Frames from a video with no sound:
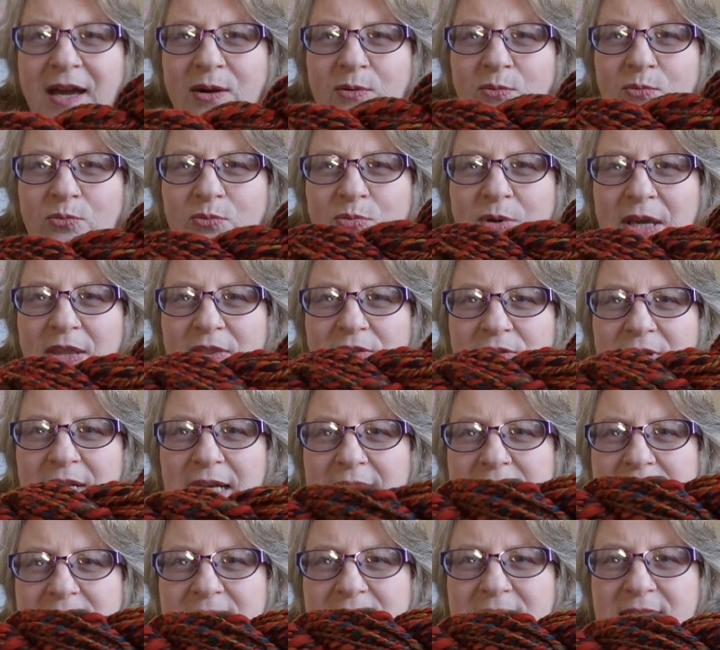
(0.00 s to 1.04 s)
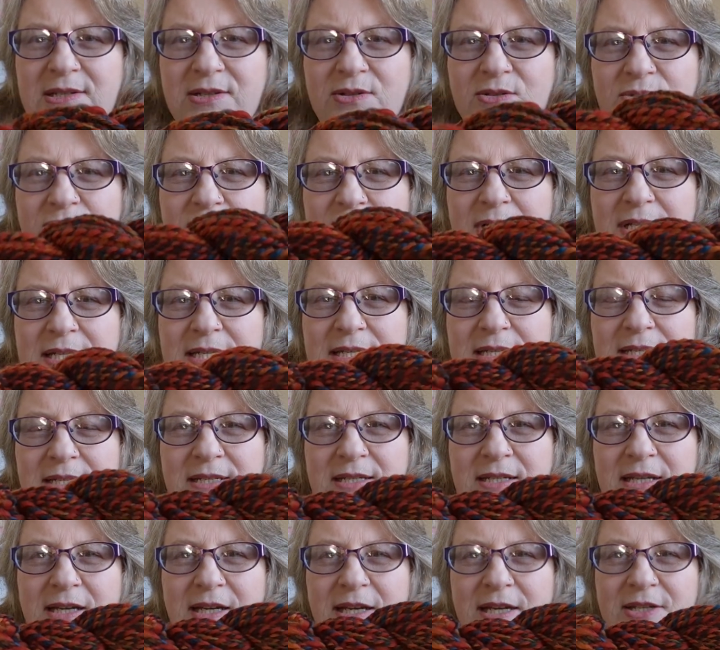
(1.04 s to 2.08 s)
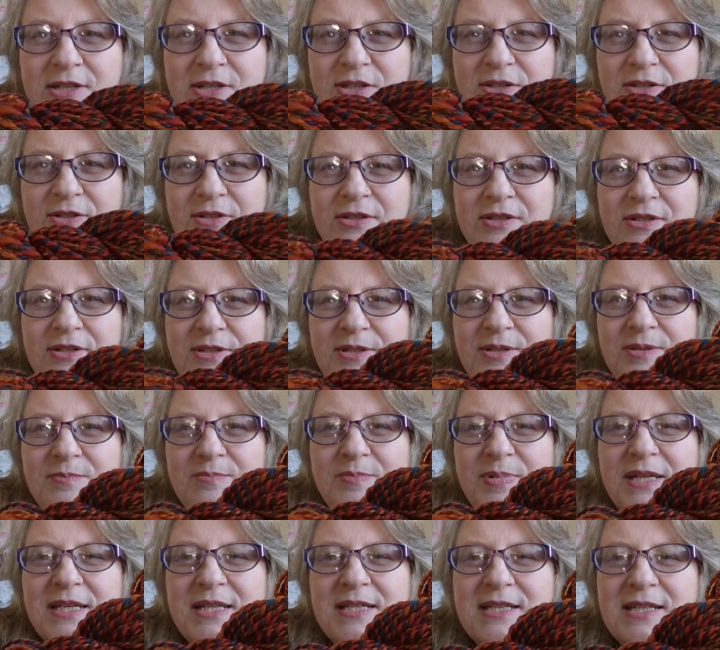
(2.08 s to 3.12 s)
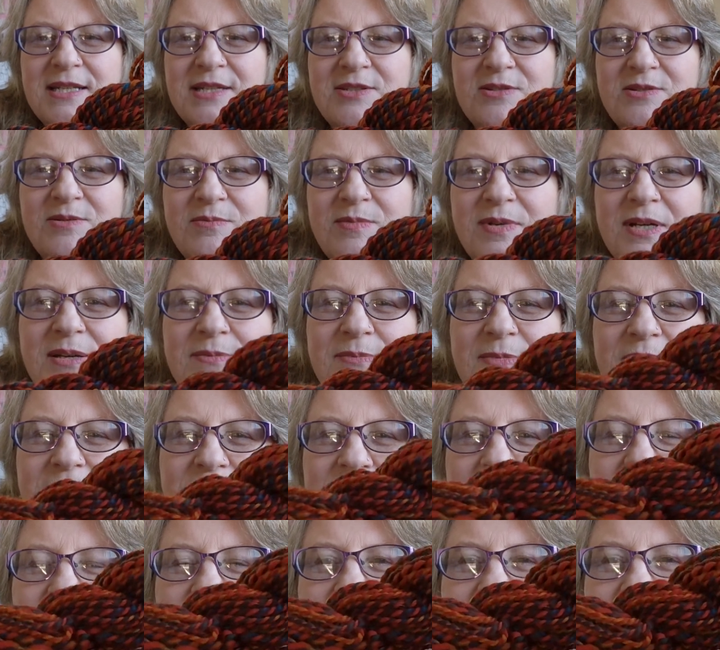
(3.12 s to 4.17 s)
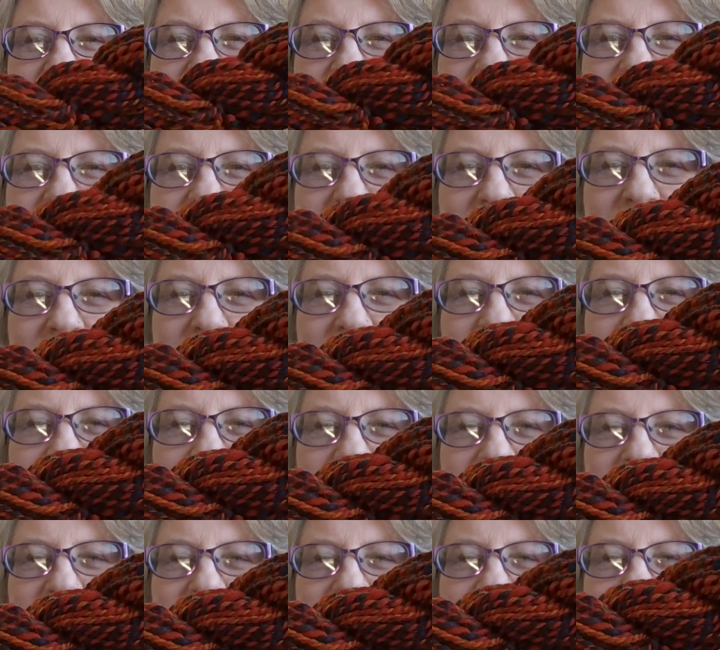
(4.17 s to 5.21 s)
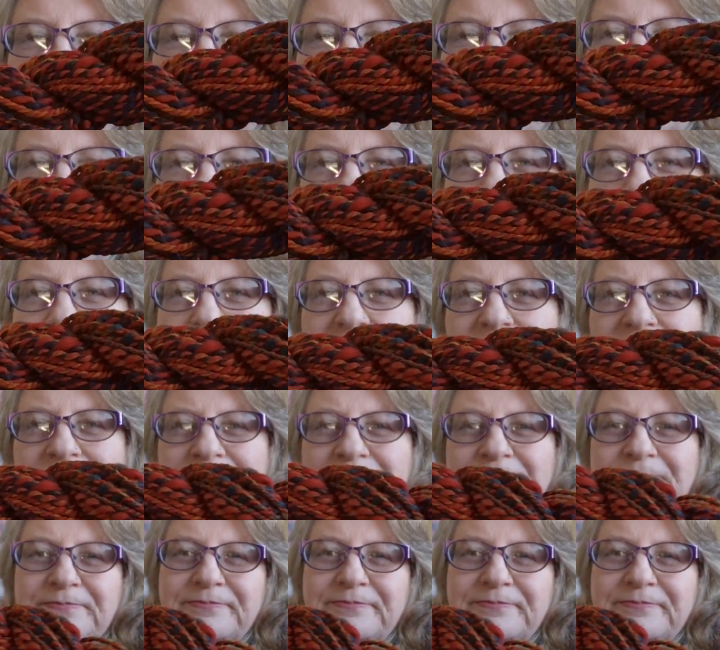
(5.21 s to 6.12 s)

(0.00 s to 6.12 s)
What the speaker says: Whether it is or isn't, I don't know. But it does remind me very much of a Bothwell Spin-In